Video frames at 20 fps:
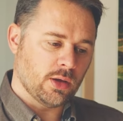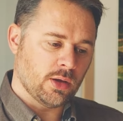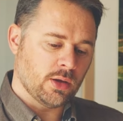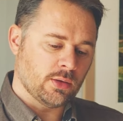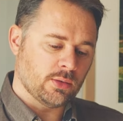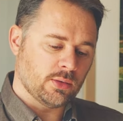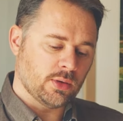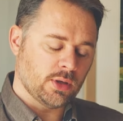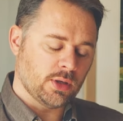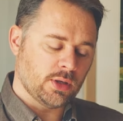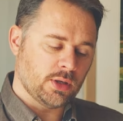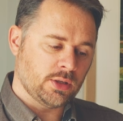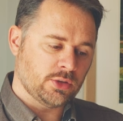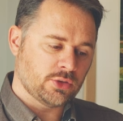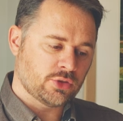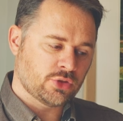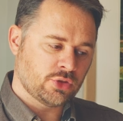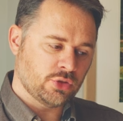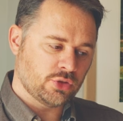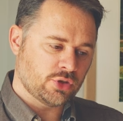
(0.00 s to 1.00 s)
a,
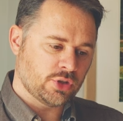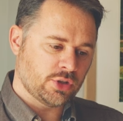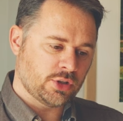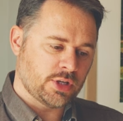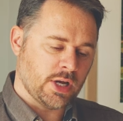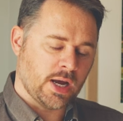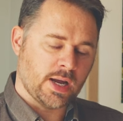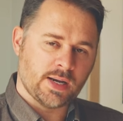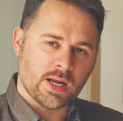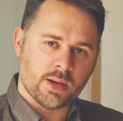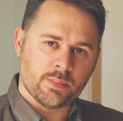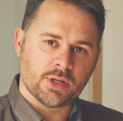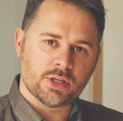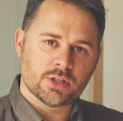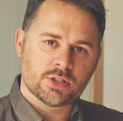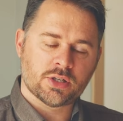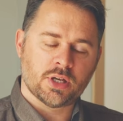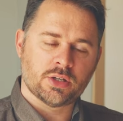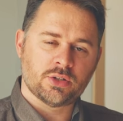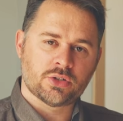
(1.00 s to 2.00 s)
it's such a
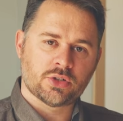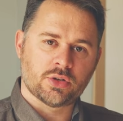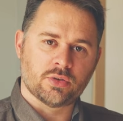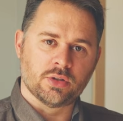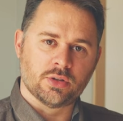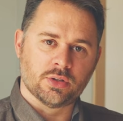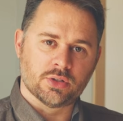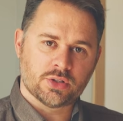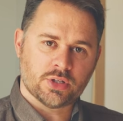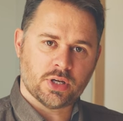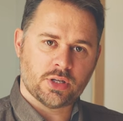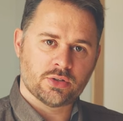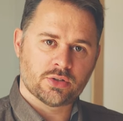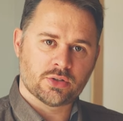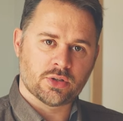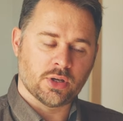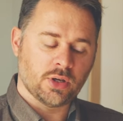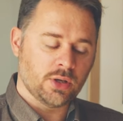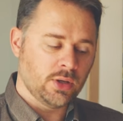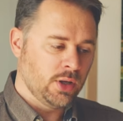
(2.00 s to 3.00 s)
dynamic sensor in the
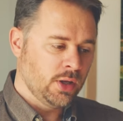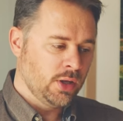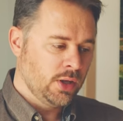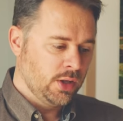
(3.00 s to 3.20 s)
sense that